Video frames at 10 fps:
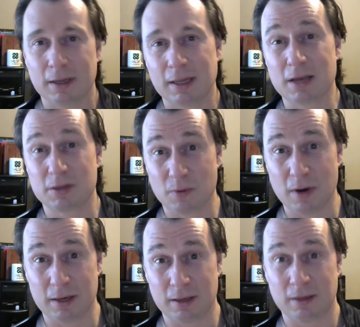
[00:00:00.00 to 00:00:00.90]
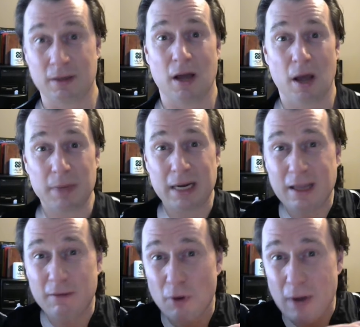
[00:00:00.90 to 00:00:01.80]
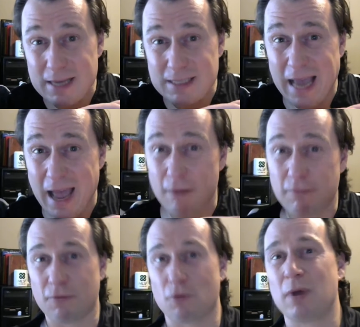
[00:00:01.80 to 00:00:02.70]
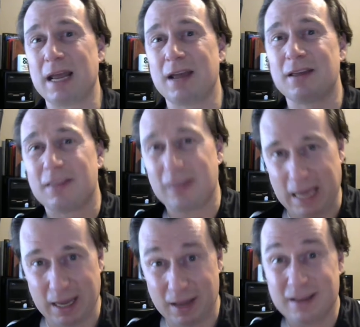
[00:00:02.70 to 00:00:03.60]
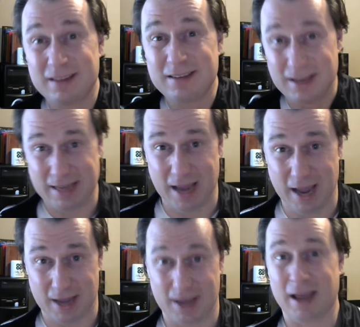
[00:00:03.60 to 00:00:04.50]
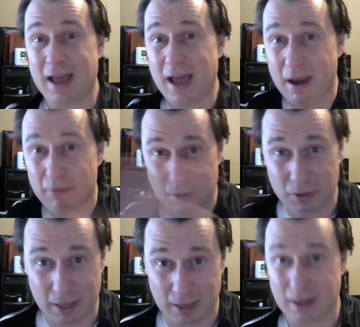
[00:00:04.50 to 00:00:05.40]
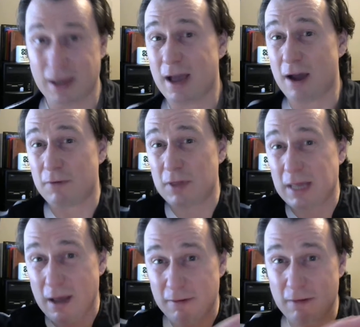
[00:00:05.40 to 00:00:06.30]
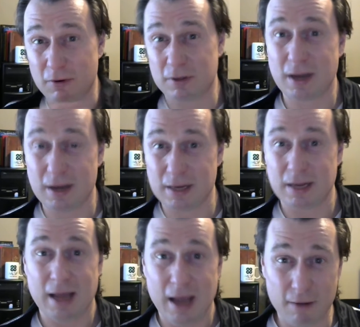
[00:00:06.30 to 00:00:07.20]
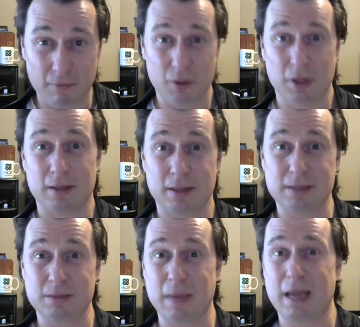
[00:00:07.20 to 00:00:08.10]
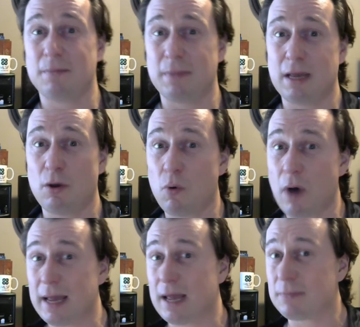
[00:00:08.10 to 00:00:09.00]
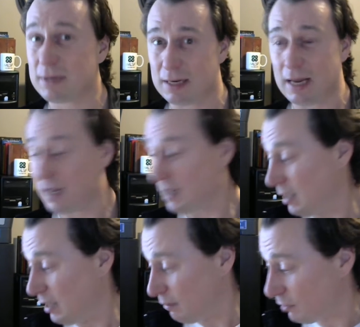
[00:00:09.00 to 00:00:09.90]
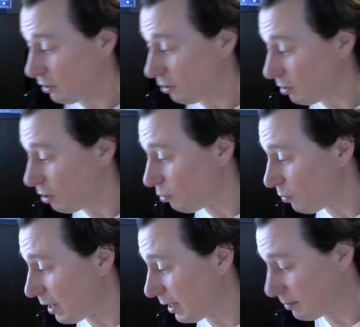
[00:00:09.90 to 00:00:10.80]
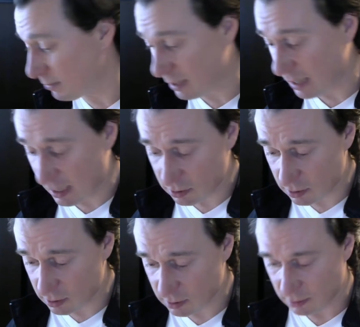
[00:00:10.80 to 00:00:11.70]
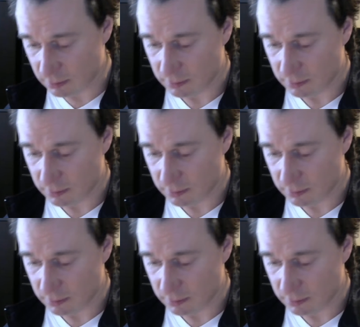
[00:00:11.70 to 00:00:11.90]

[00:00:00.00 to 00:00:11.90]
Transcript: Guess what? I'm going to give you guys everything today. Everything. Everything I've ever done. Everything that's made me who I am today. If you don't know who I am today, just,